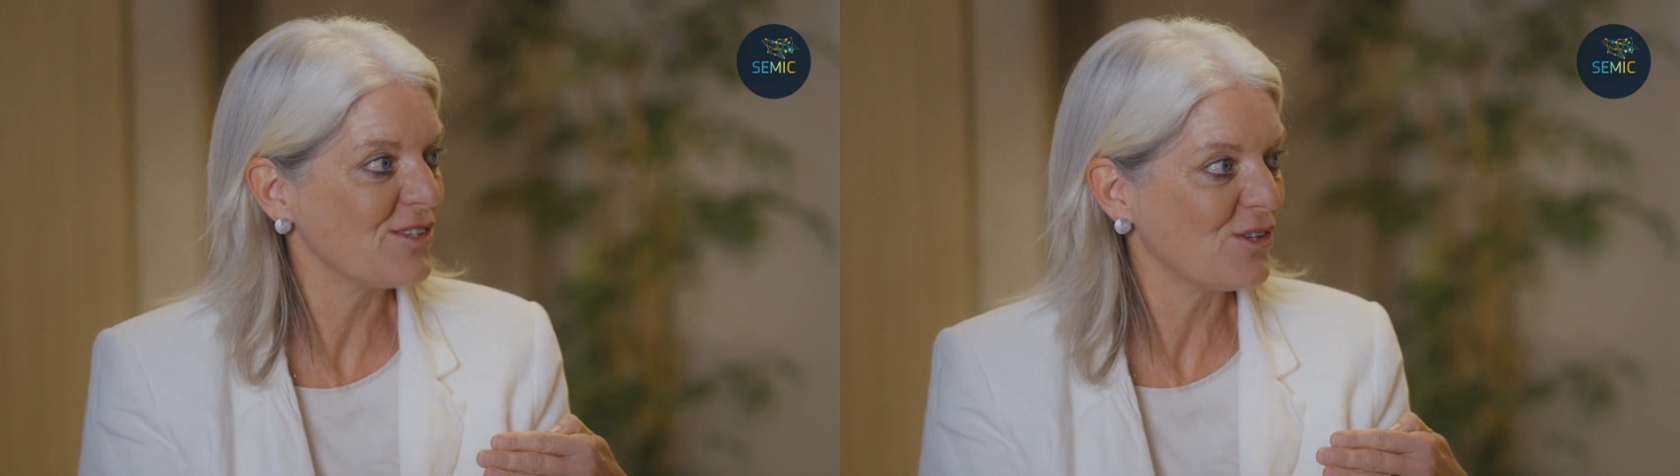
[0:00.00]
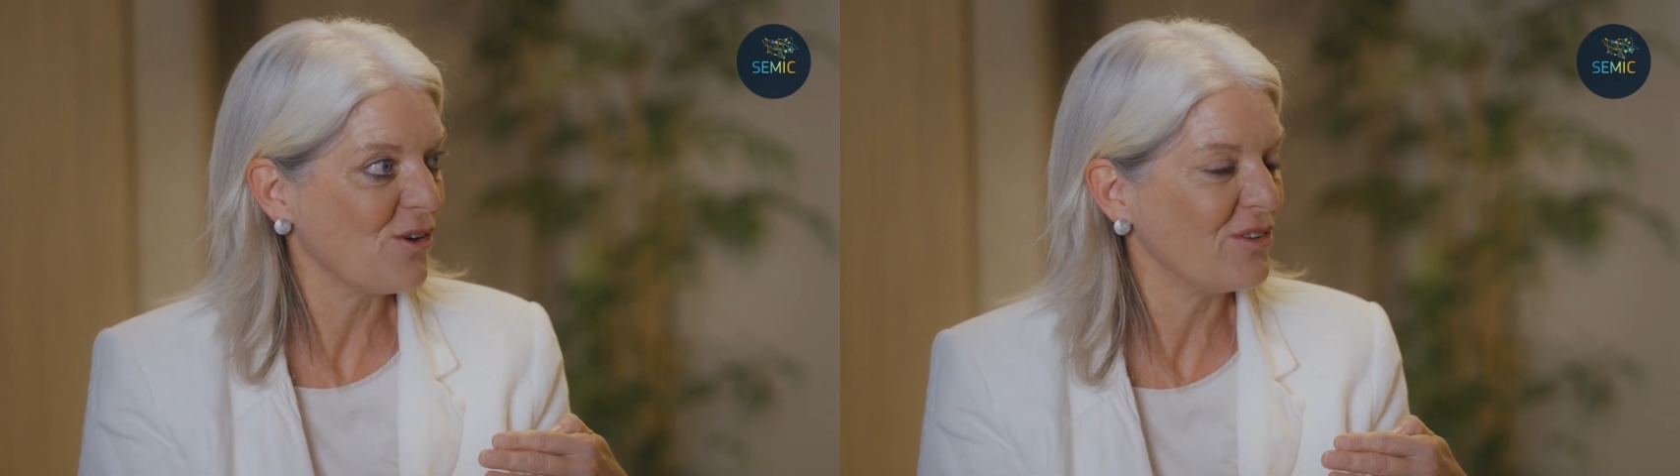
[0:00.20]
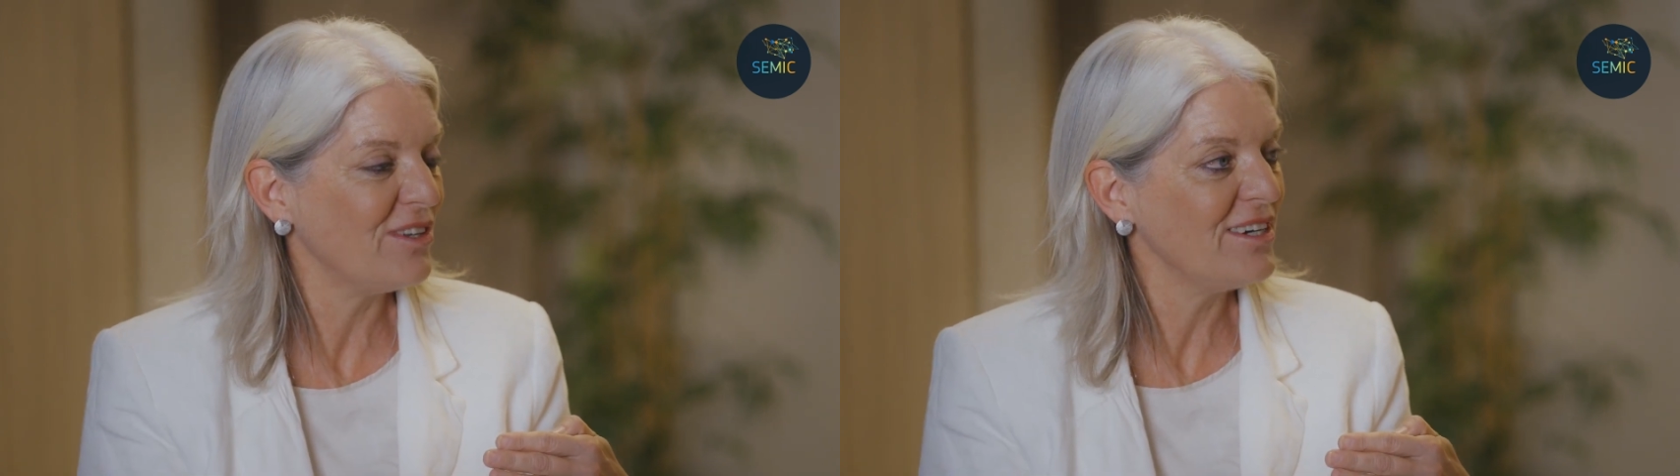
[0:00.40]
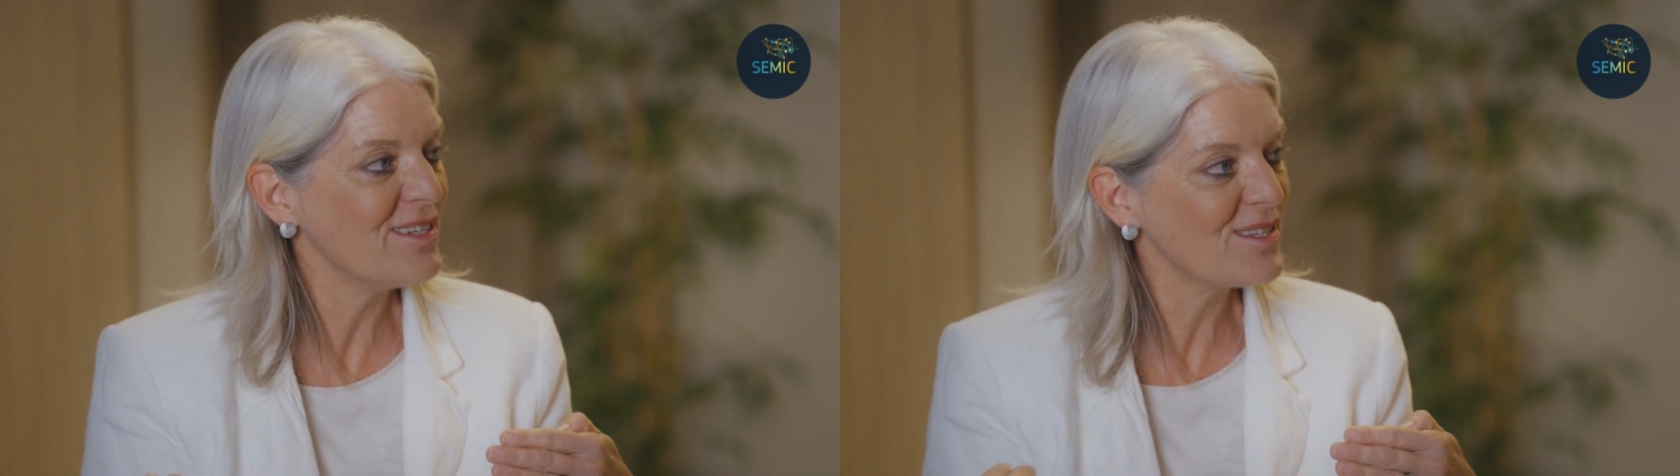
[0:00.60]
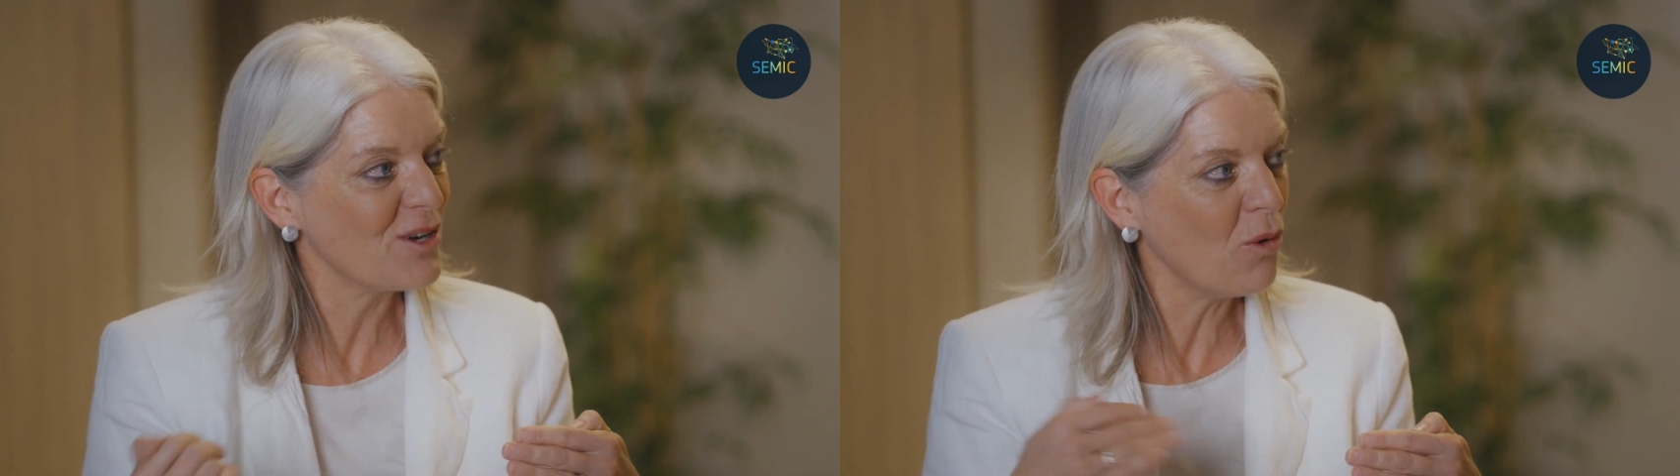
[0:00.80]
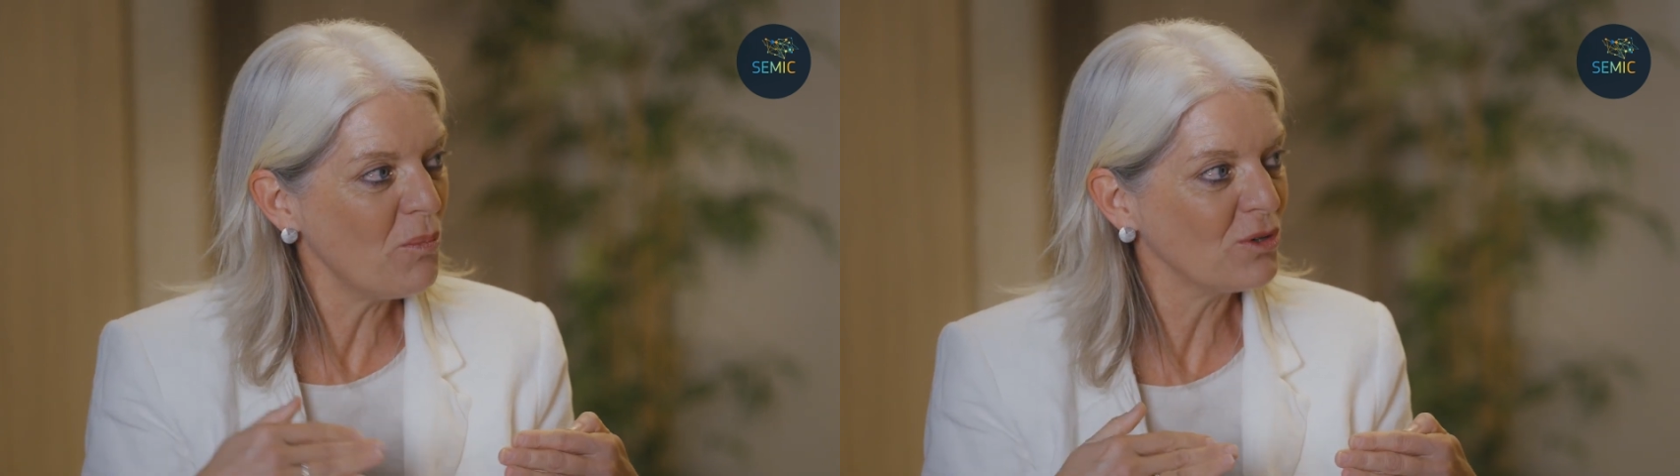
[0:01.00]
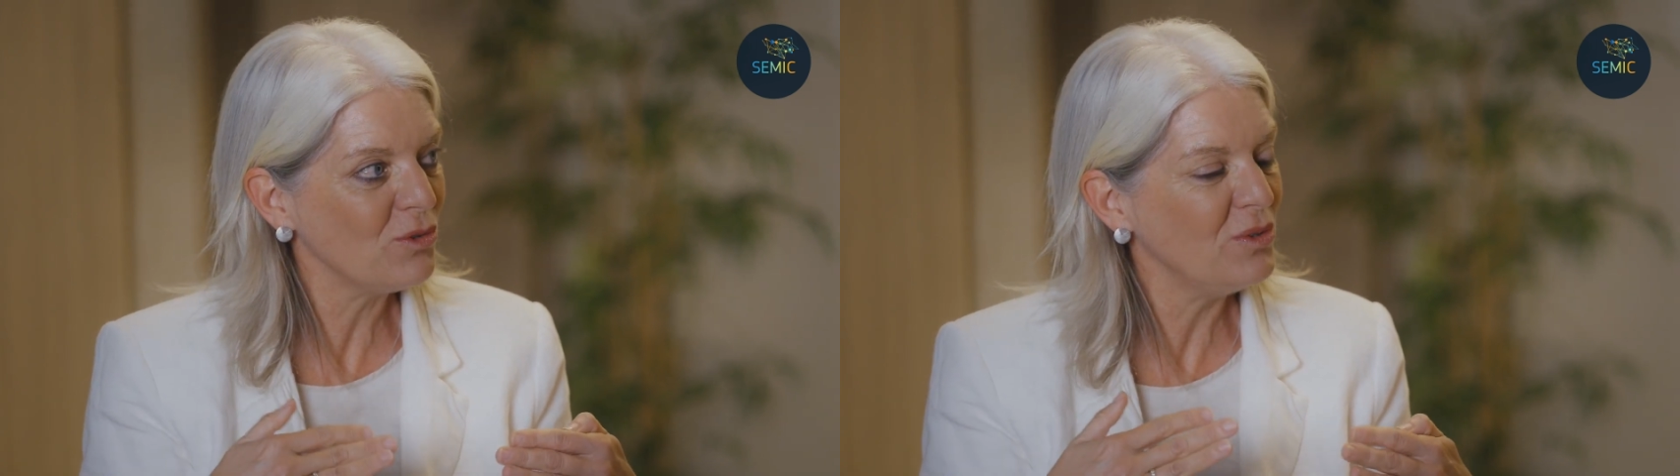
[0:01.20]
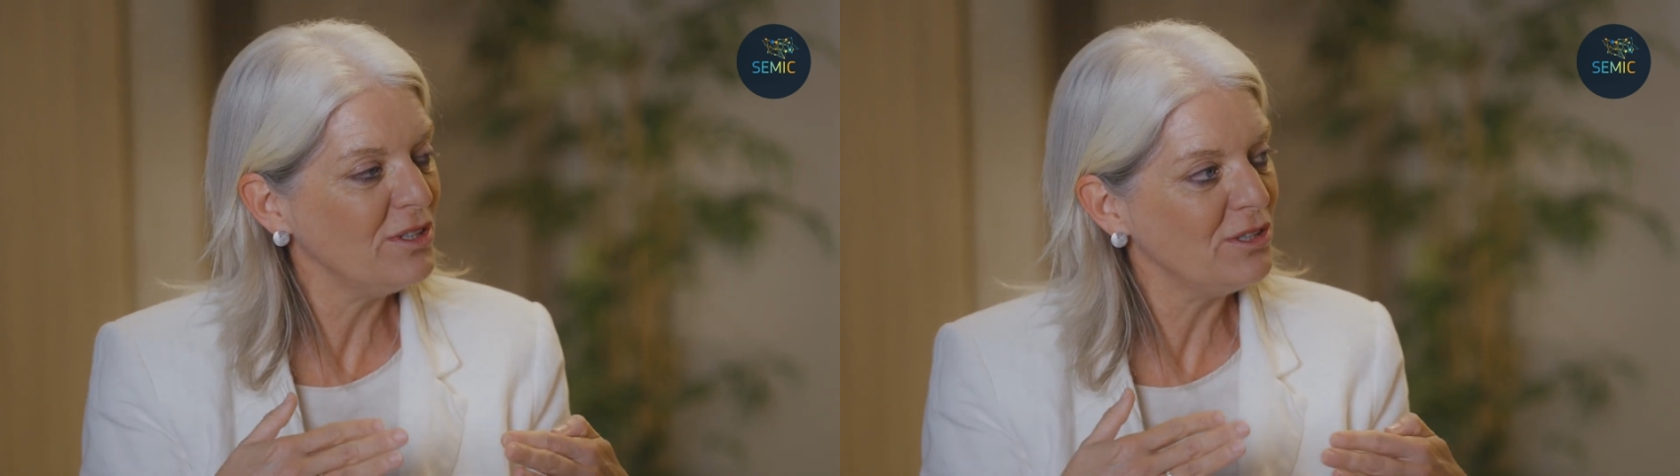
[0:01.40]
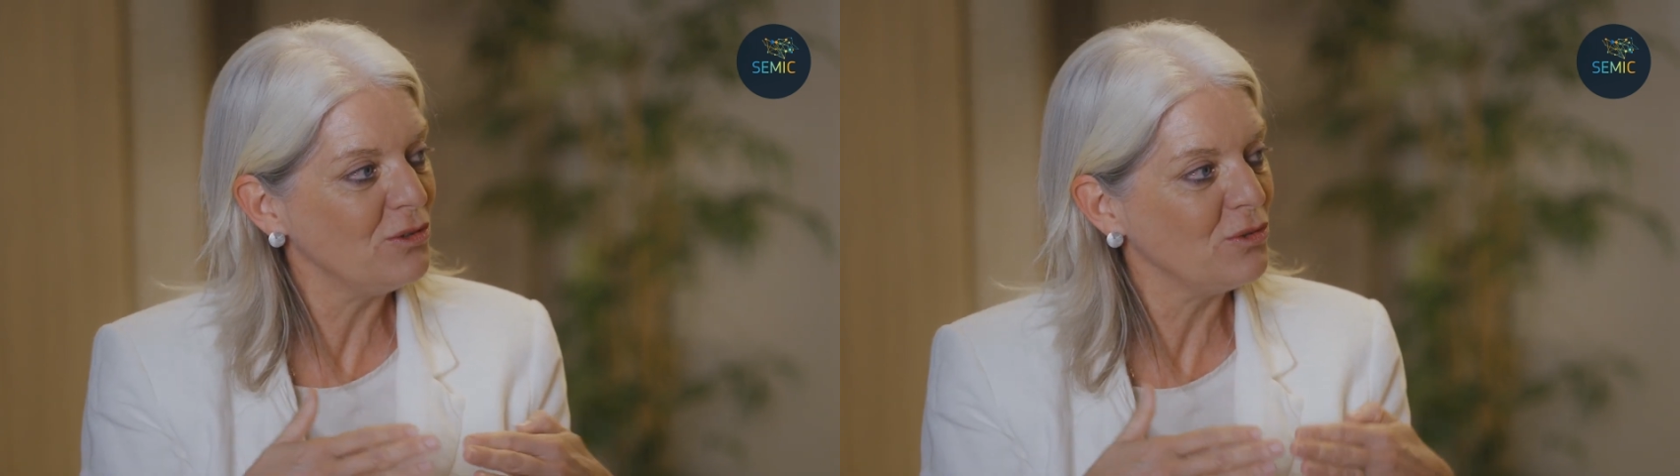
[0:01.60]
So there is an opportunity